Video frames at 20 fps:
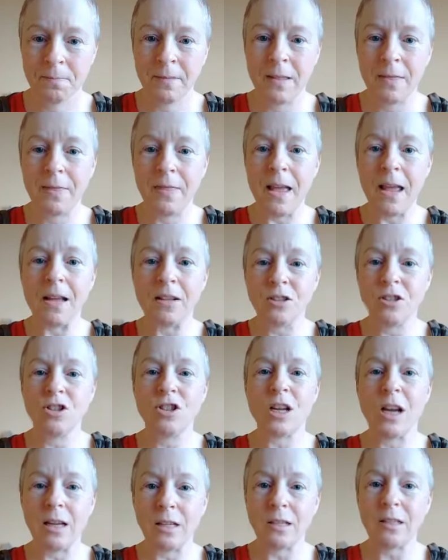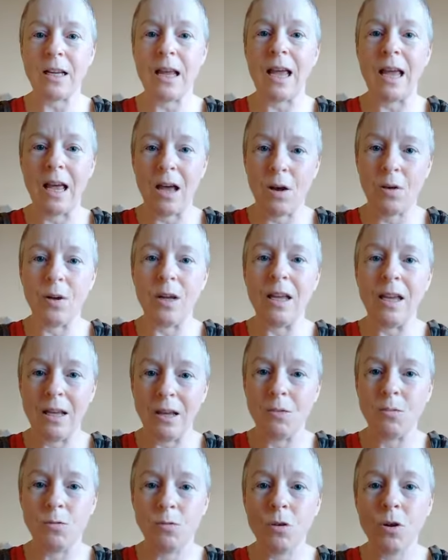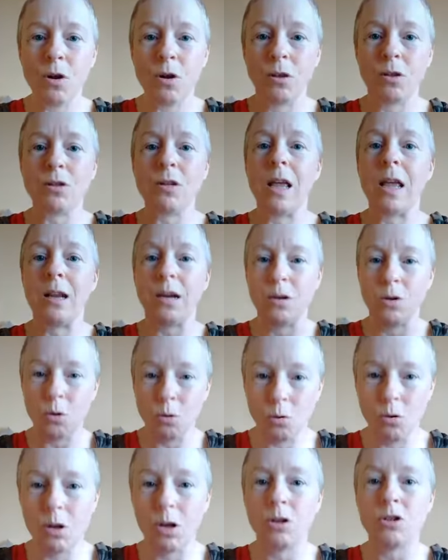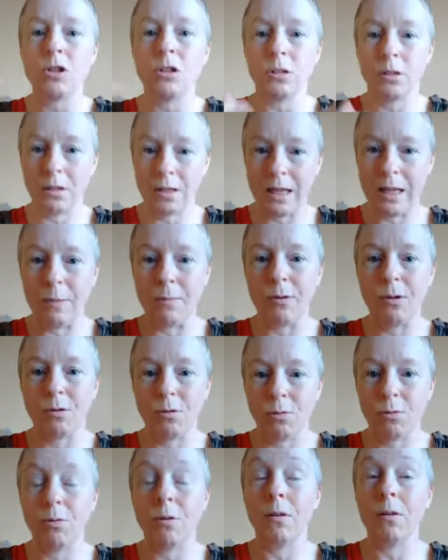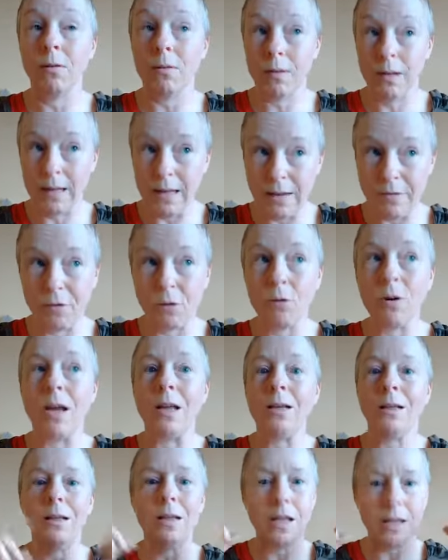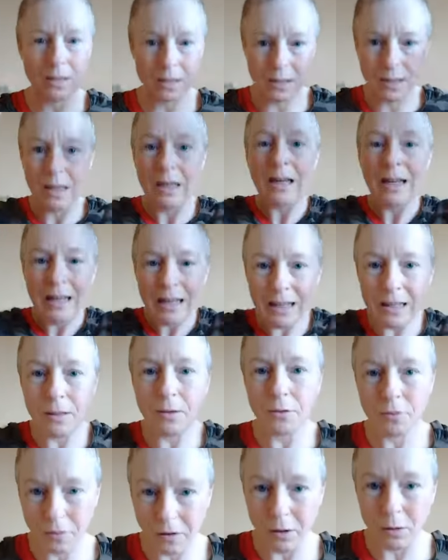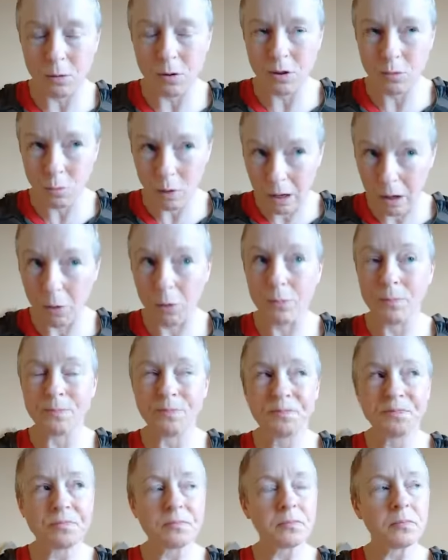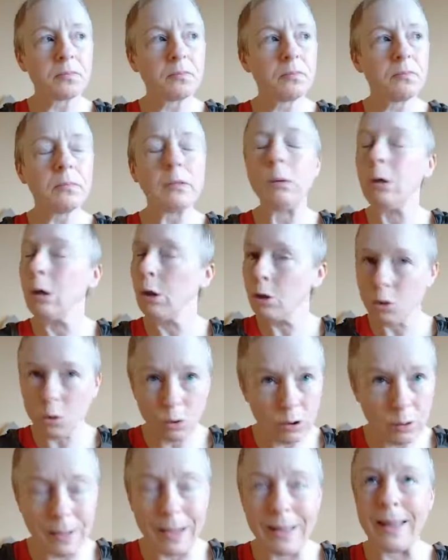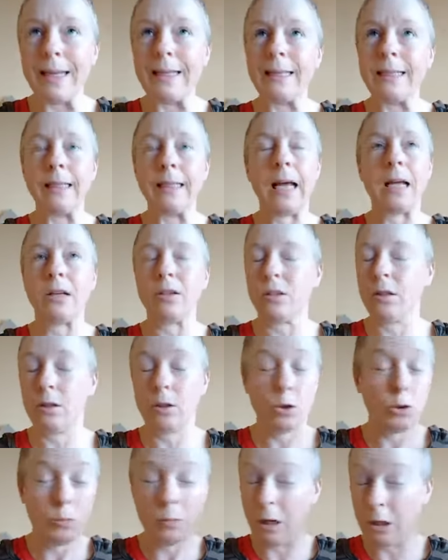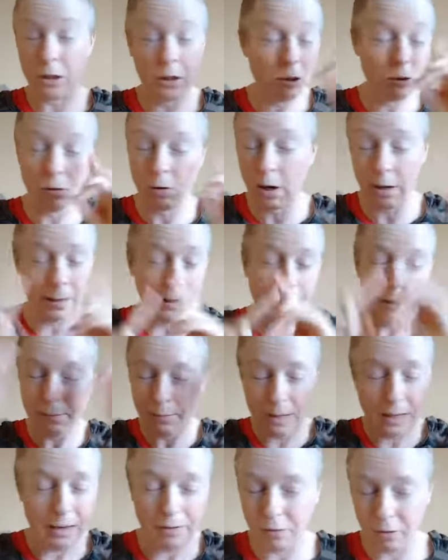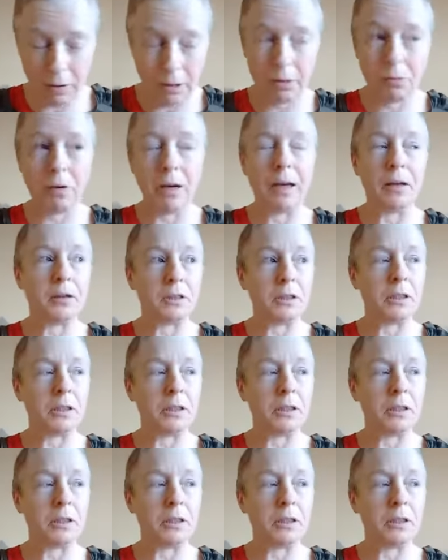That's just how it works at a neurological and chemical level, and yes, in the field as well. We're not talking about that today because it's too much to try and get everything around.